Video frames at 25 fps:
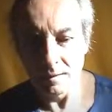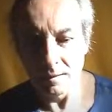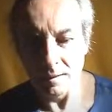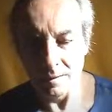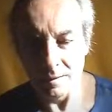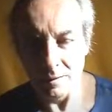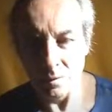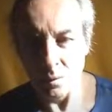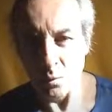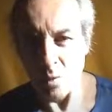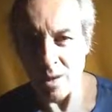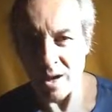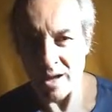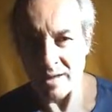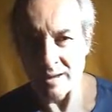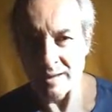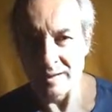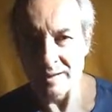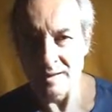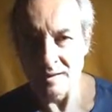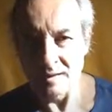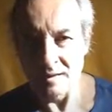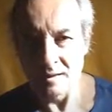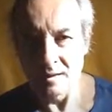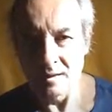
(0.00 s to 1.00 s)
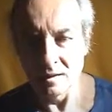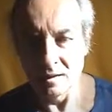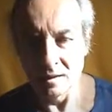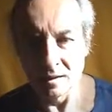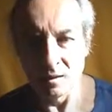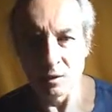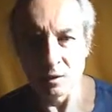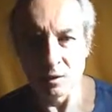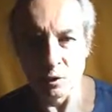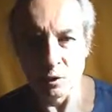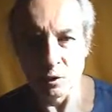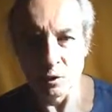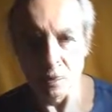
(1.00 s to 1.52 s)
And the wise
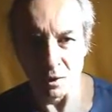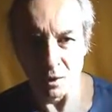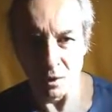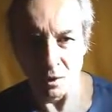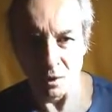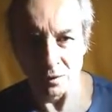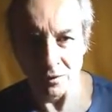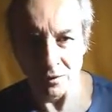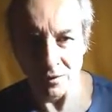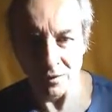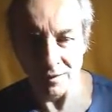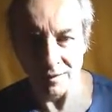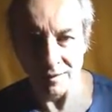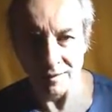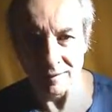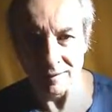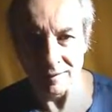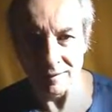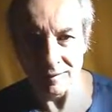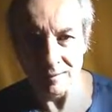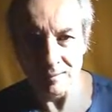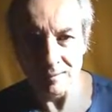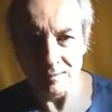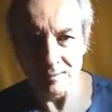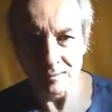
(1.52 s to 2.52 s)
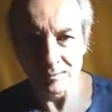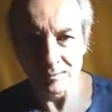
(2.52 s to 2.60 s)
go beyond this.